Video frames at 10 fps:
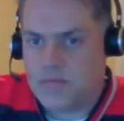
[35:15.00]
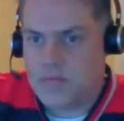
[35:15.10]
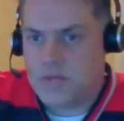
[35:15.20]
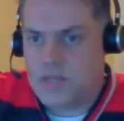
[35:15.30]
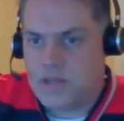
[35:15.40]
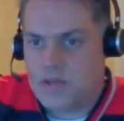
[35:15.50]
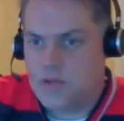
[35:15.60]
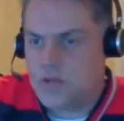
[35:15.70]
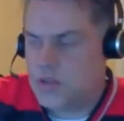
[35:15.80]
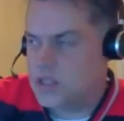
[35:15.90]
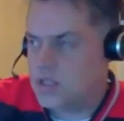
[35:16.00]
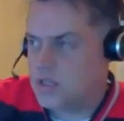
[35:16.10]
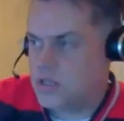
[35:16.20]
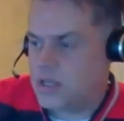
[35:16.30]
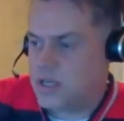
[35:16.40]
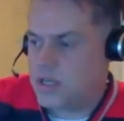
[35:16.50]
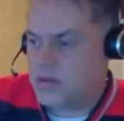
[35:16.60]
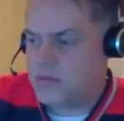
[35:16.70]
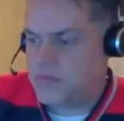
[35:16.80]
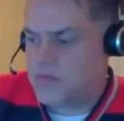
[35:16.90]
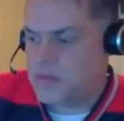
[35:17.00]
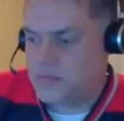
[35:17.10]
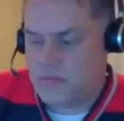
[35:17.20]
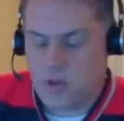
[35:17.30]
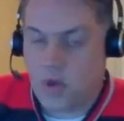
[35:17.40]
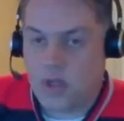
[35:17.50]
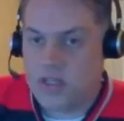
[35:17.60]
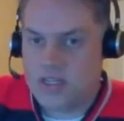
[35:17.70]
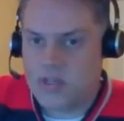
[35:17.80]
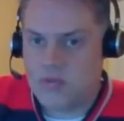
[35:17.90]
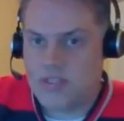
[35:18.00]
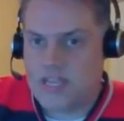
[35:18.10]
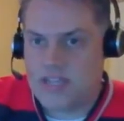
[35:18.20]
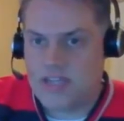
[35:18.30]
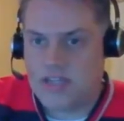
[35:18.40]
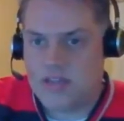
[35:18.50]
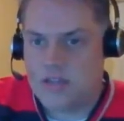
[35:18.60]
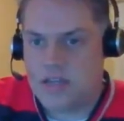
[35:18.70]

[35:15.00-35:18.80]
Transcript: They usually the quality is outstanding,